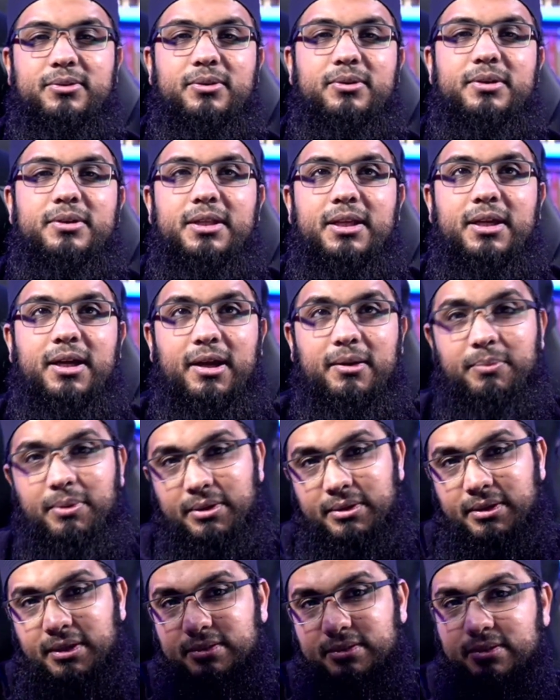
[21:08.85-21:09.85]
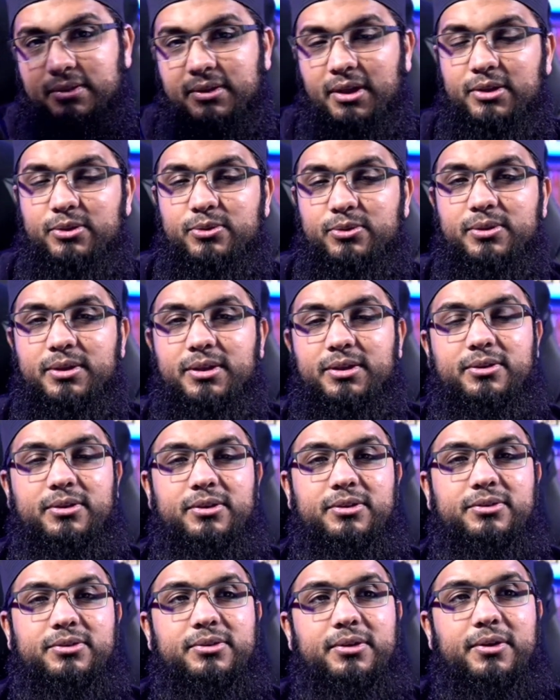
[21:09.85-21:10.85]
you know uh, but there's a gradual
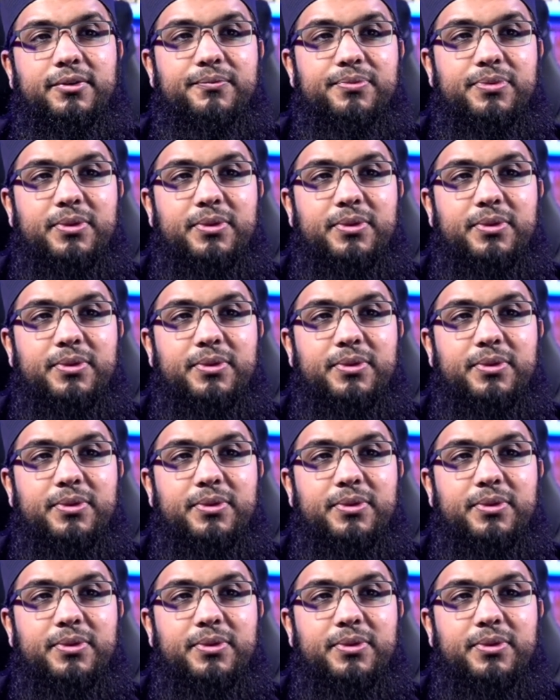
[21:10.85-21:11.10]
increase